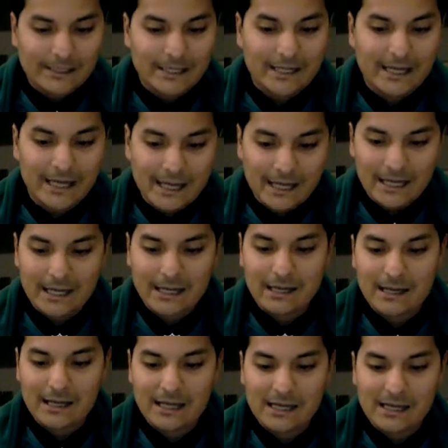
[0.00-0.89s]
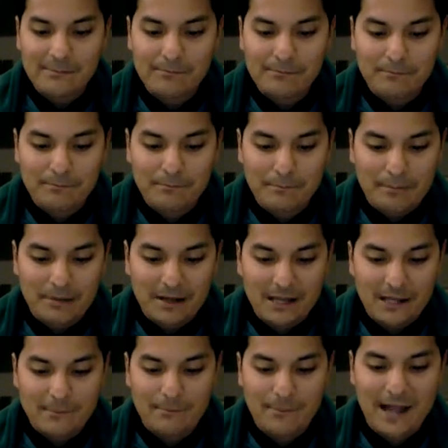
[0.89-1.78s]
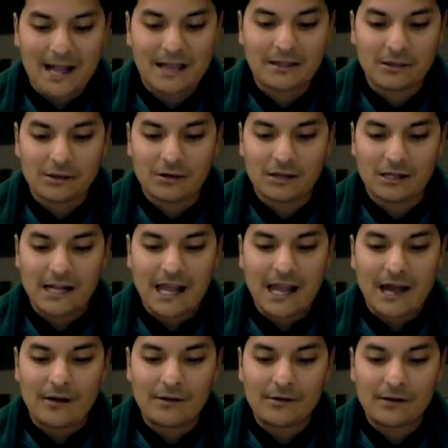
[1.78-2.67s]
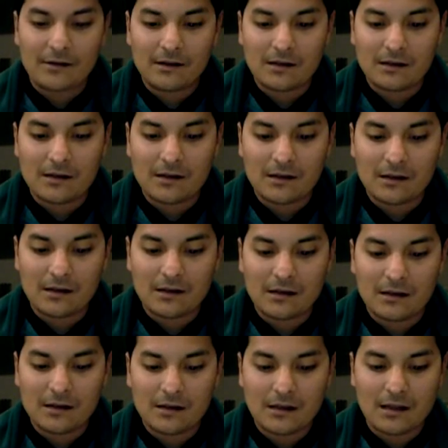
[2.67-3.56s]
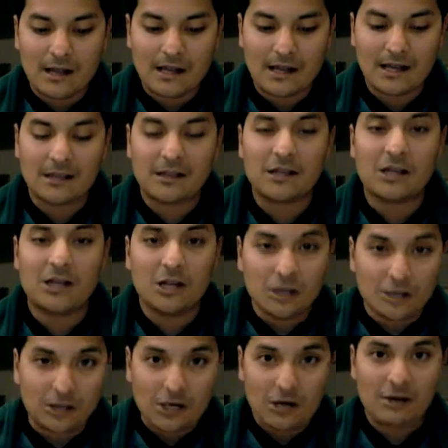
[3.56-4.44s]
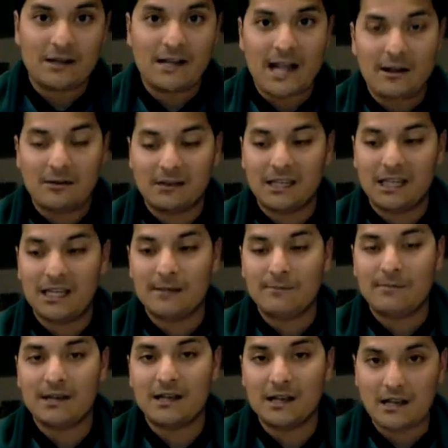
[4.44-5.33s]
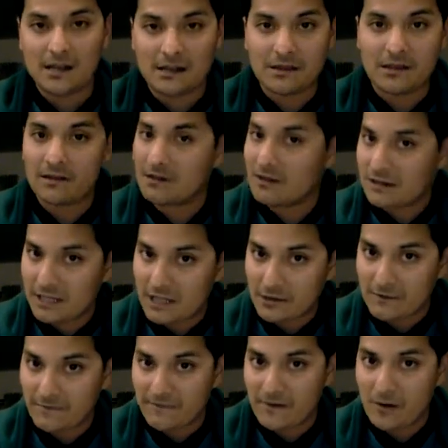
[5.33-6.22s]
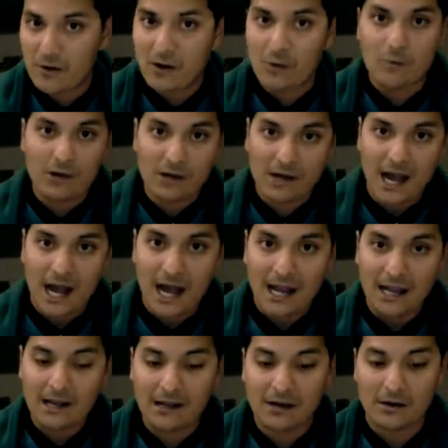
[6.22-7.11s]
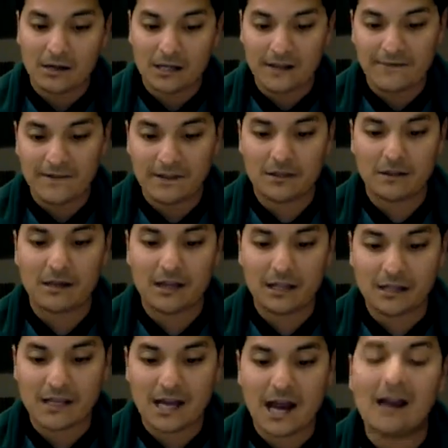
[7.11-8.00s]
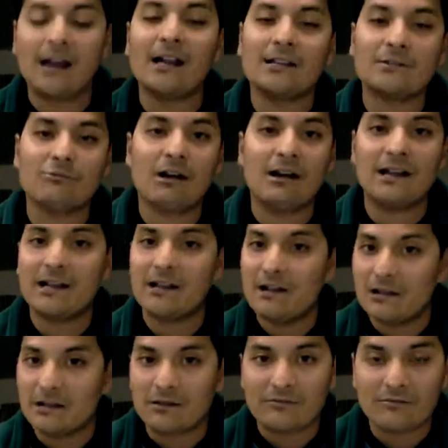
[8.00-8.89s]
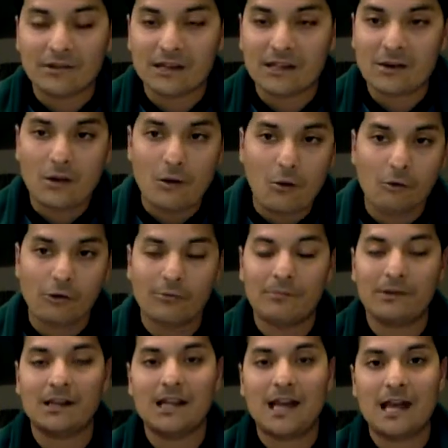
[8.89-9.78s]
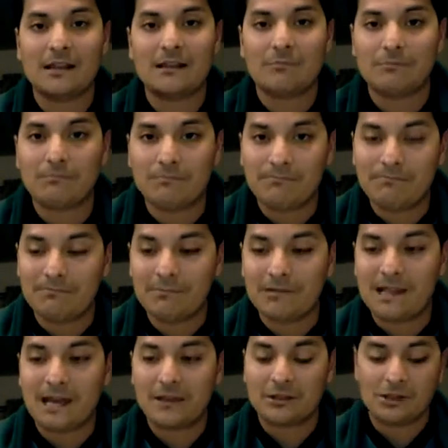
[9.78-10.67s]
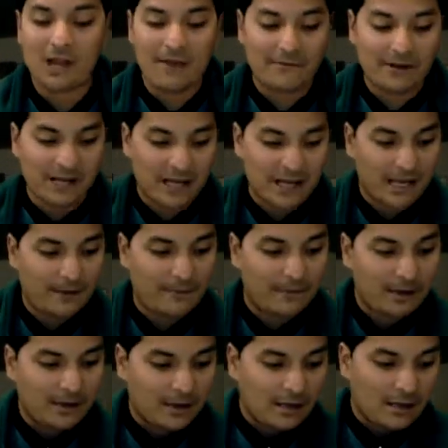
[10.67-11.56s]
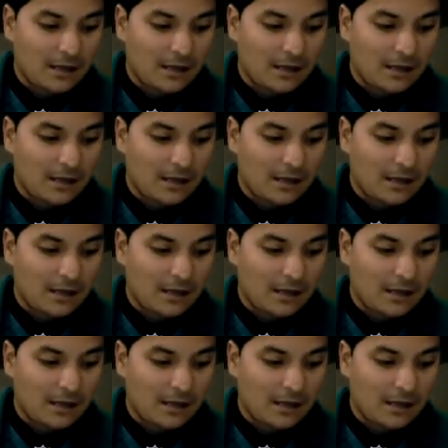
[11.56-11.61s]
You can't play a bad third down against a good third down team because they're going to stay on the field and we're not. And our defense is going to get tired. That's why they couldn't really hold them the last drive of the game.